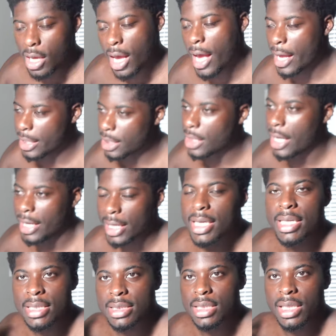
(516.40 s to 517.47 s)
I can like
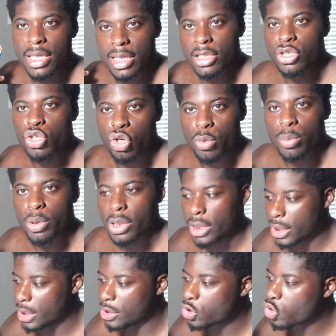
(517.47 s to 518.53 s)
easily interpret
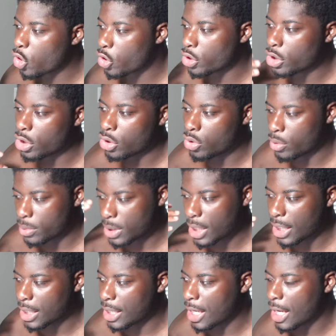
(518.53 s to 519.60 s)
it and start to, you know, what I'm
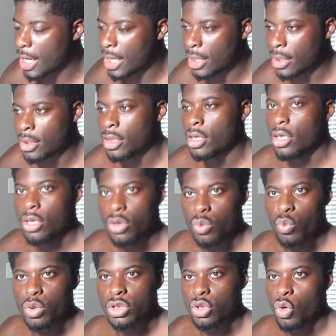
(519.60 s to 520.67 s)
saying, gain
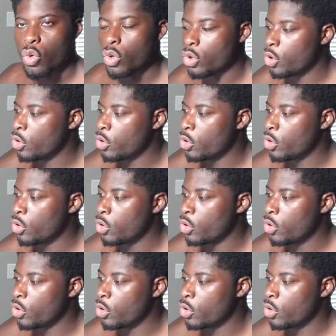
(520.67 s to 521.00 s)
what's going